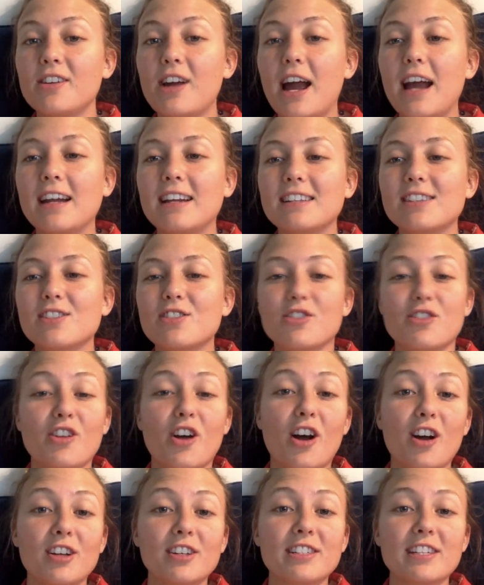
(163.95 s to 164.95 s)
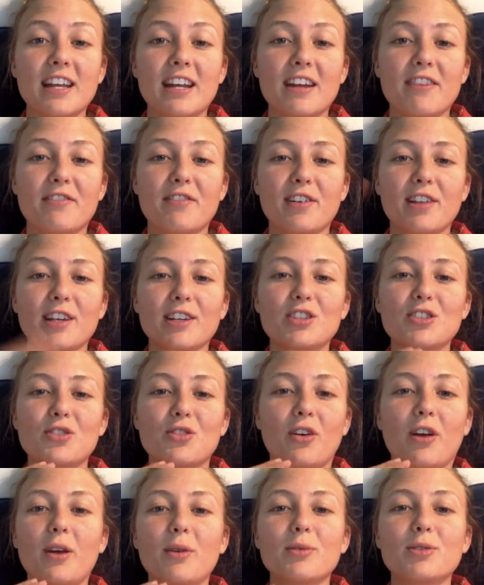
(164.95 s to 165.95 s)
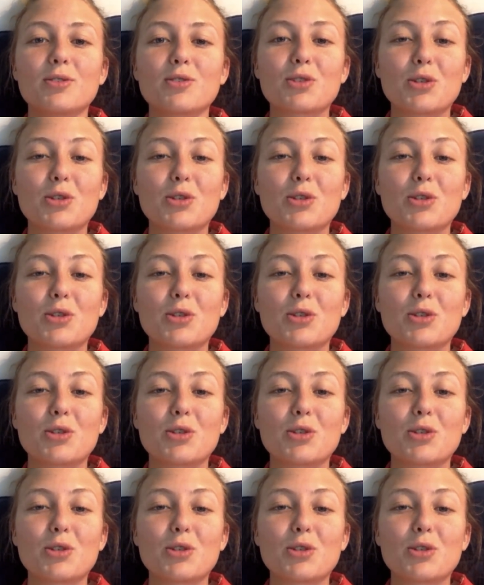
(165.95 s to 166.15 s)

and it's not and I feel like Troye was